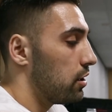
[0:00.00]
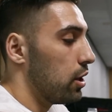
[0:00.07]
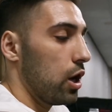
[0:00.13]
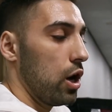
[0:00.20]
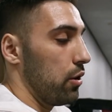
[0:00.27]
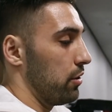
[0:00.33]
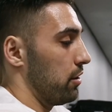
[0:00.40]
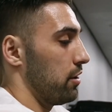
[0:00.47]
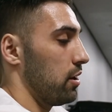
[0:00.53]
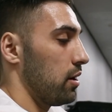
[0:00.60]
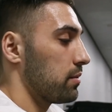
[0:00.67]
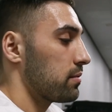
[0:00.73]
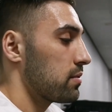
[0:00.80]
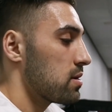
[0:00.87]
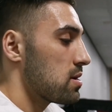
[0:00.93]
No, no,
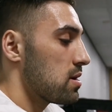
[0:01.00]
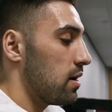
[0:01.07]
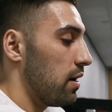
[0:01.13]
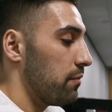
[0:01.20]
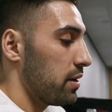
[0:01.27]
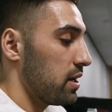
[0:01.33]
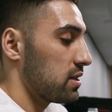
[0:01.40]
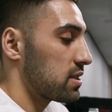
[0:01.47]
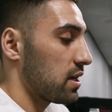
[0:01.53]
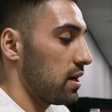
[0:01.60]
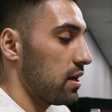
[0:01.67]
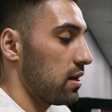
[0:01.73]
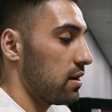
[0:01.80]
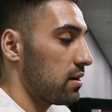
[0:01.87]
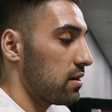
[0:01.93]
no. I've been
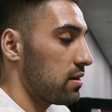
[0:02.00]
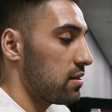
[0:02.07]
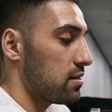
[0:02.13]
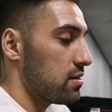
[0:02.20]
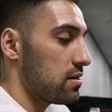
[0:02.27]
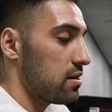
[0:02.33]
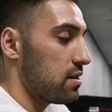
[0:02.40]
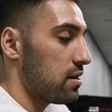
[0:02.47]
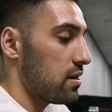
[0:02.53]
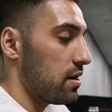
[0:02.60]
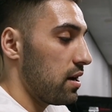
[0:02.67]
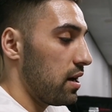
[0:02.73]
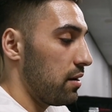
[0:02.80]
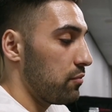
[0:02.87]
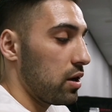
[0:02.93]
to...
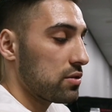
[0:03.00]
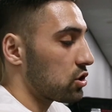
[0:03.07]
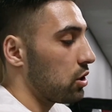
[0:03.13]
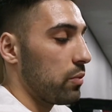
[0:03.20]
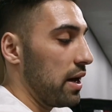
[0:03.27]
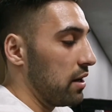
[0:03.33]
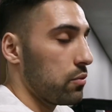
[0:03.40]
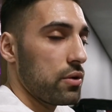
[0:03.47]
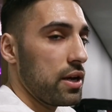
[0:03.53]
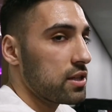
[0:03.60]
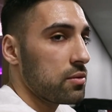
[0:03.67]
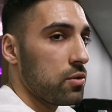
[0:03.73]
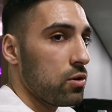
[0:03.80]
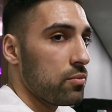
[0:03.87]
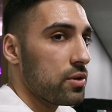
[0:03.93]
I'm not signed by anyone
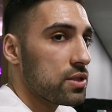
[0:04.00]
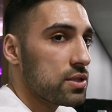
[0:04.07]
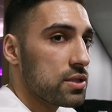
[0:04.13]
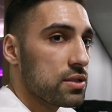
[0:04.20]
at the moment.